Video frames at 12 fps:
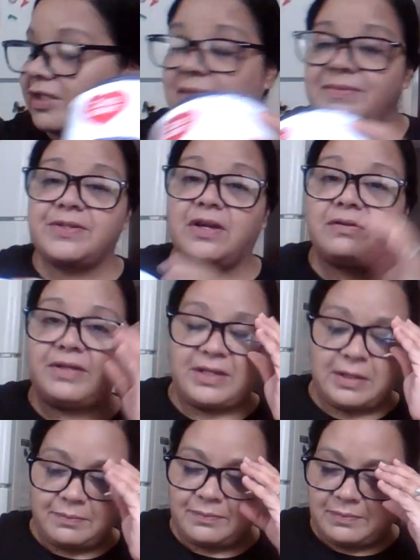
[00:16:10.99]
I'm
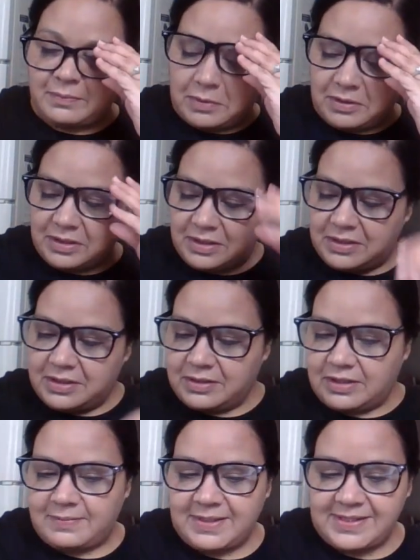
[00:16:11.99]
sorry.
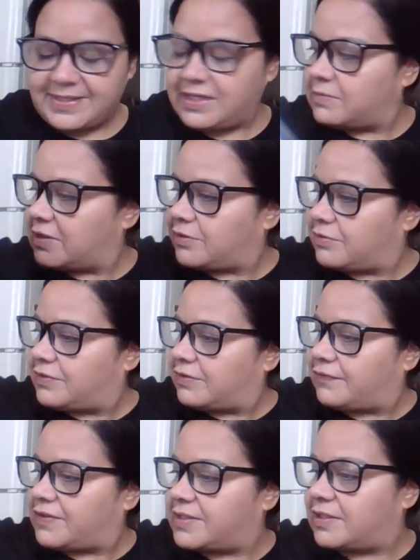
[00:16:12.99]
I may seem a little
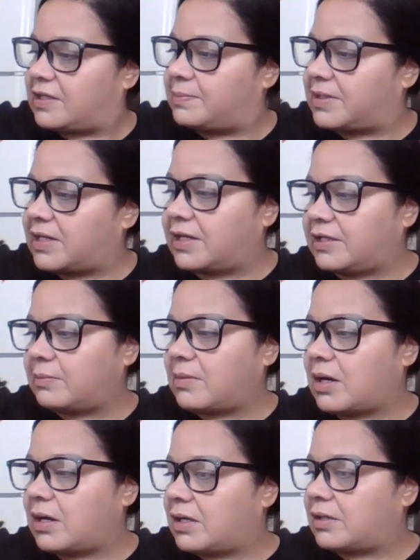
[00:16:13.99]
different today, but I am
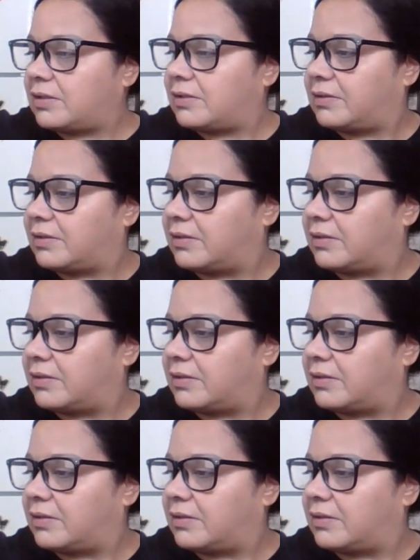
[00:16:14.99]
hot.